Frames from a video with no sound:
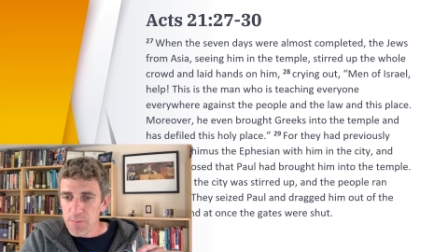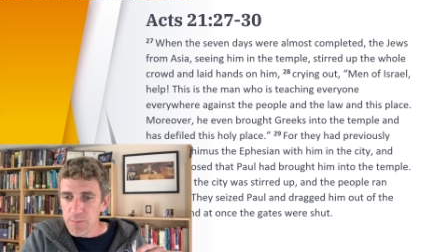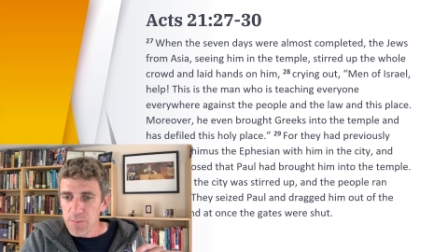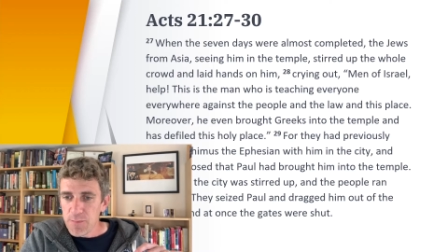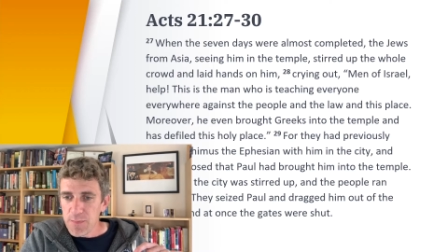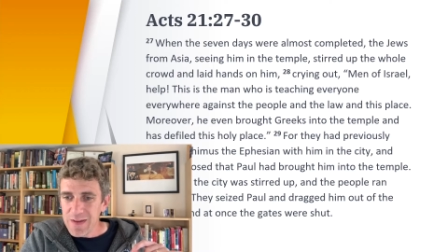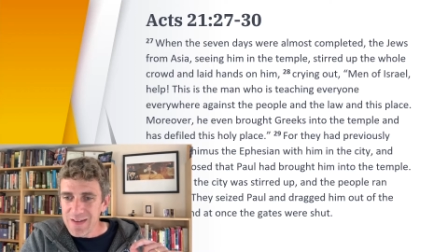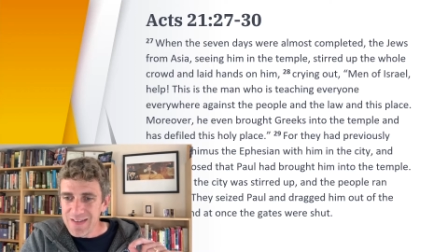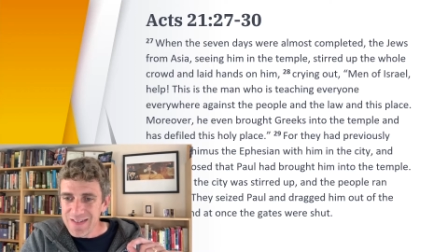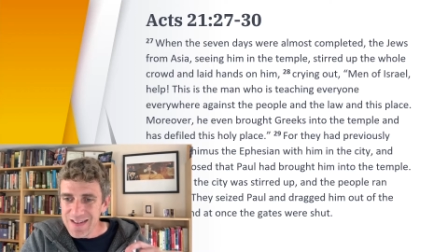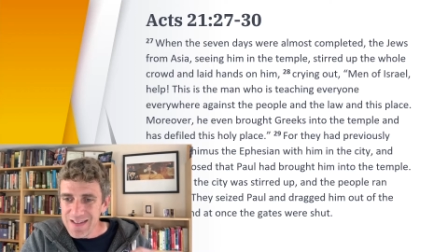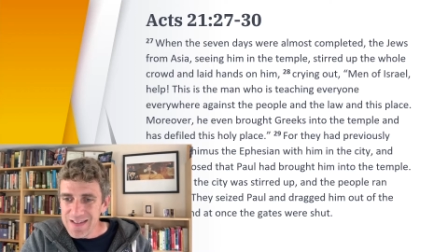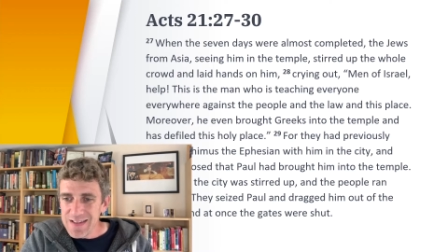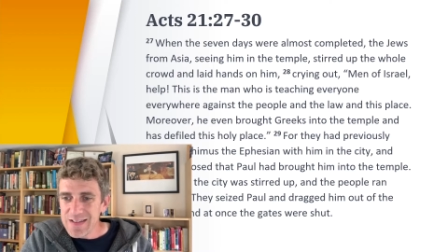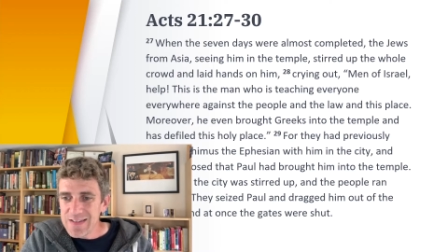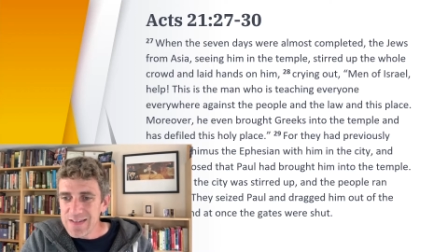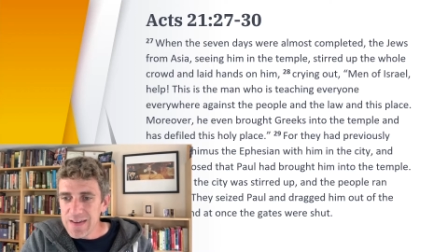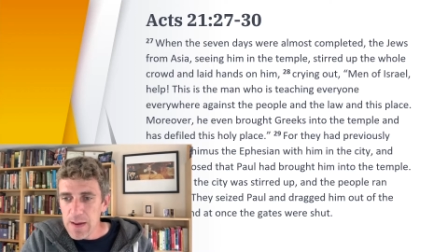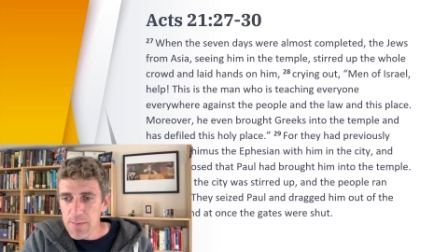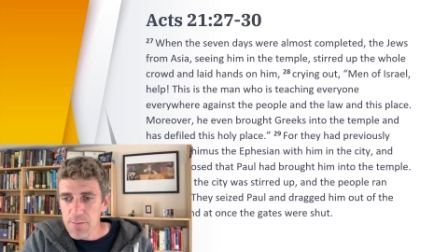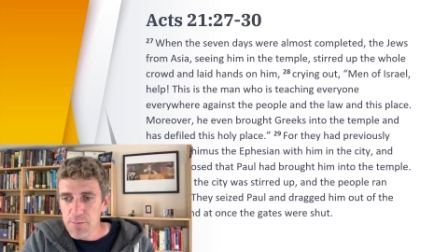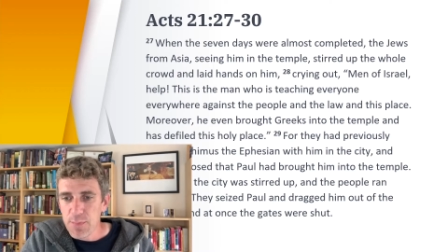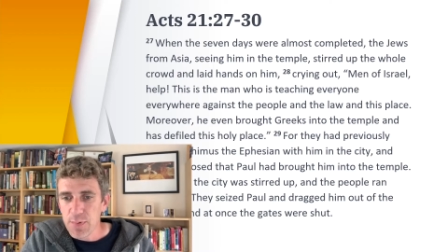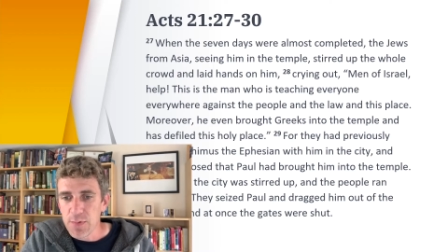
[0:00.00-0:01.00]
He's in the
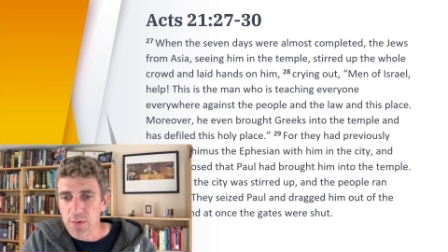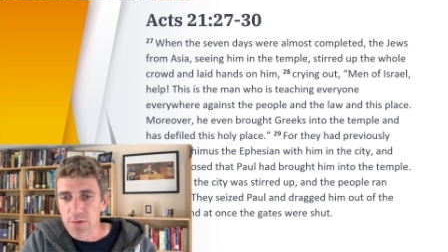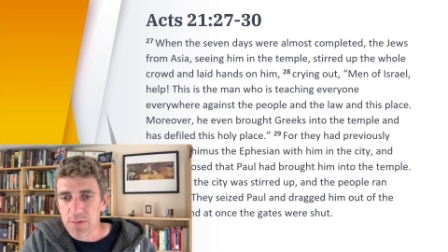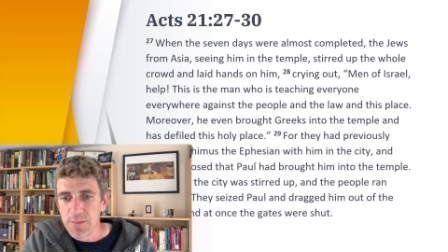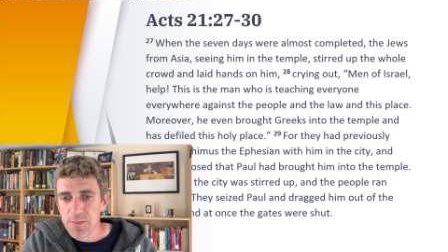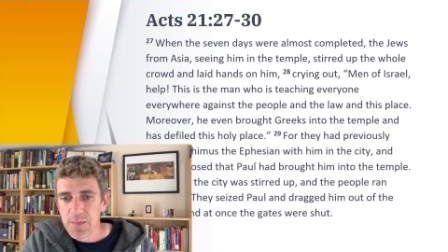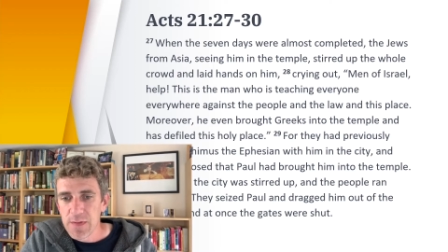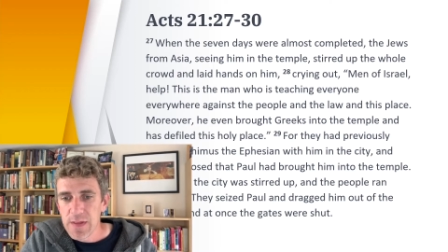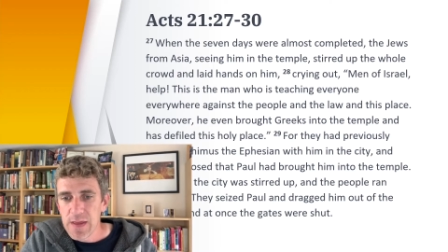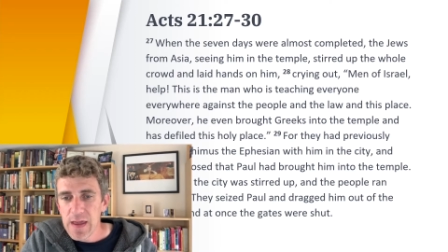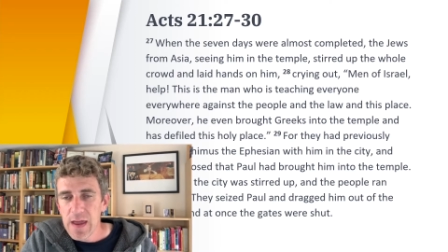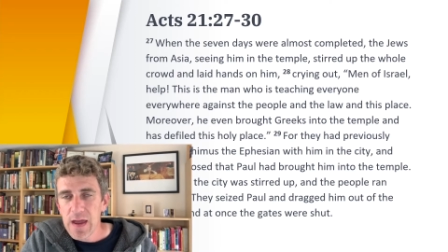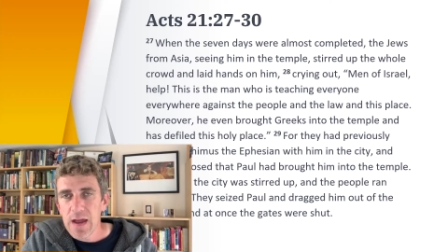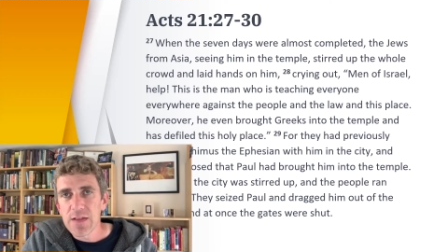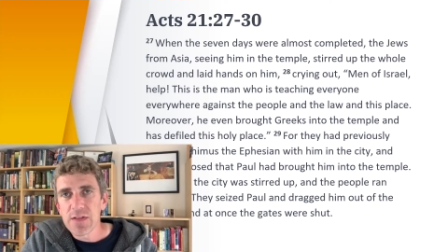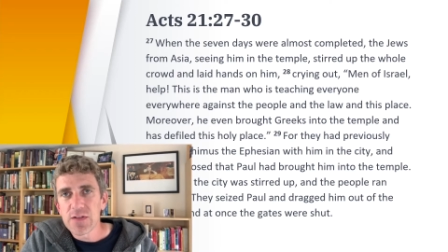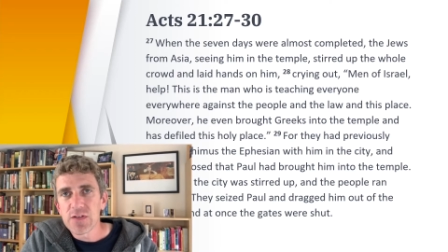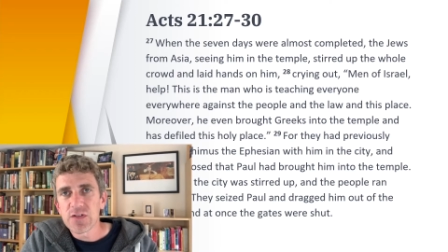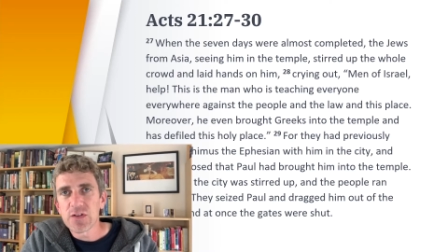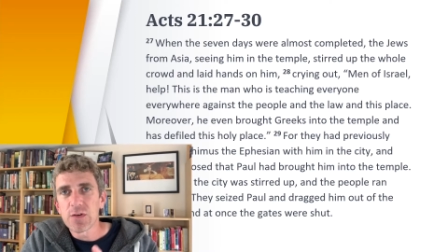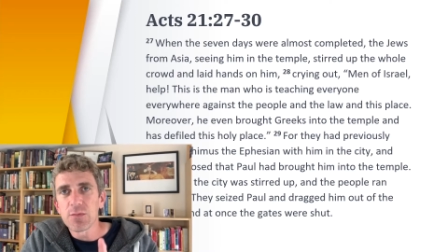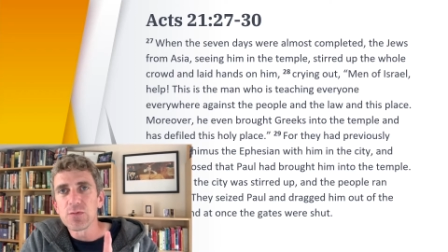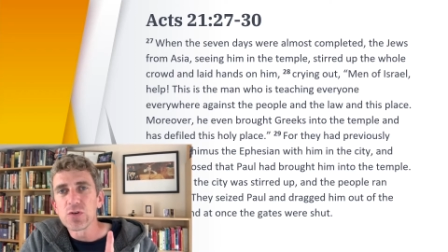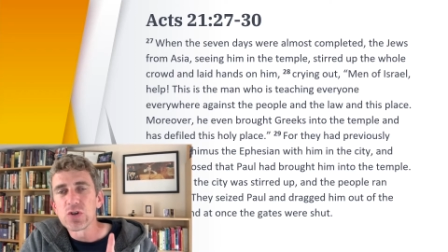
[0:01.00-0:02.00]
temple, and
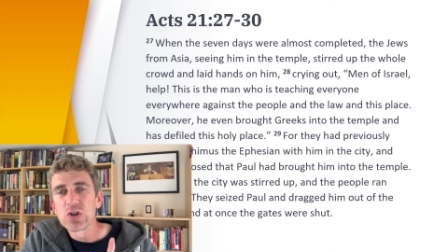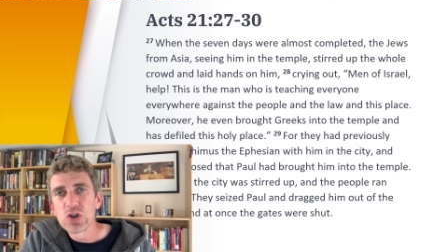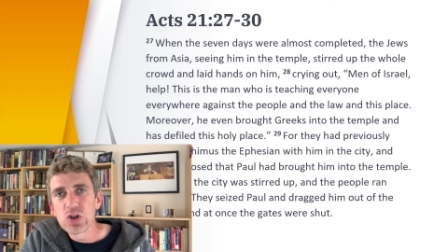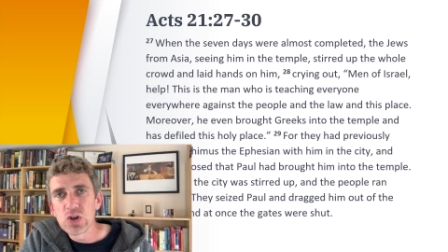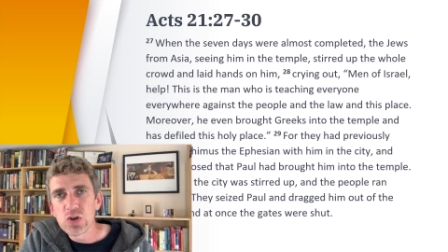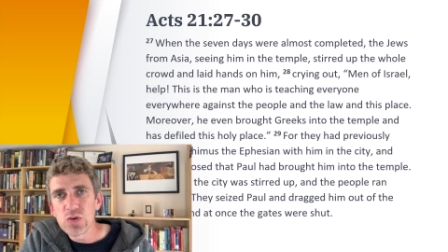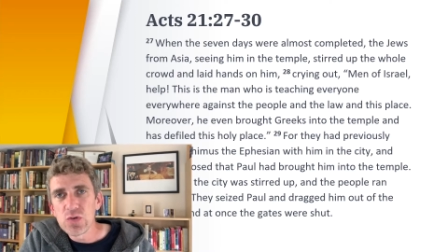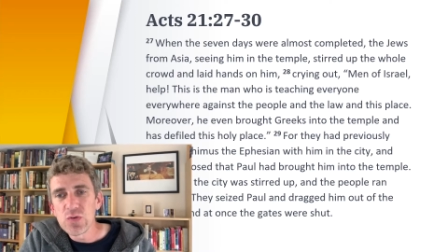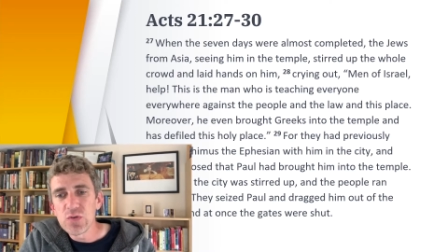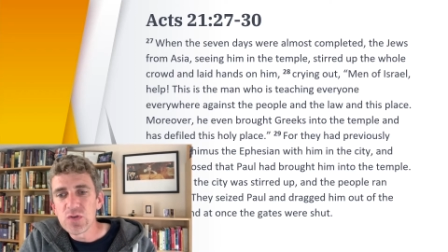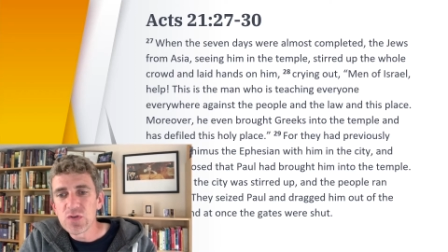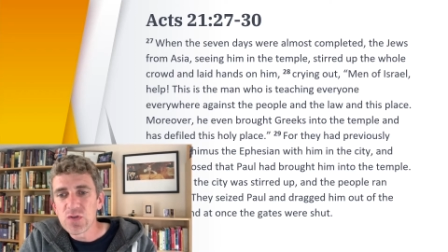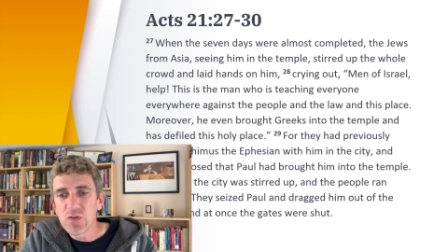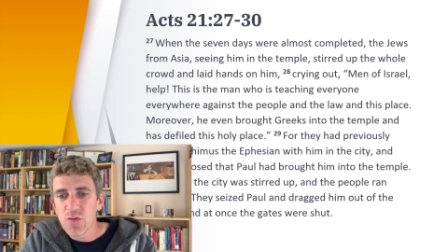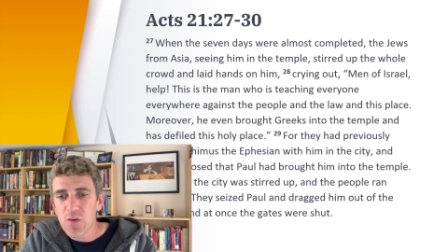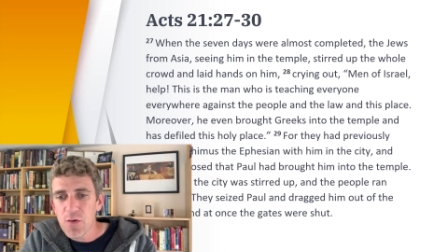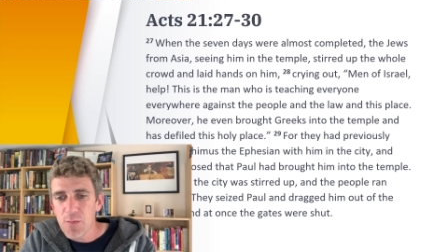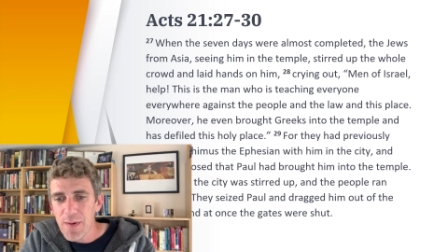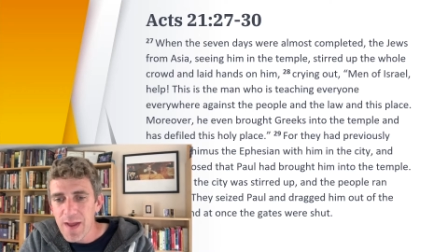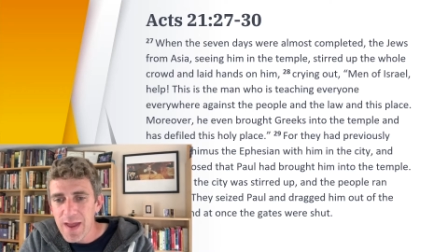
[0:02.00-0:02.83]
some Jews from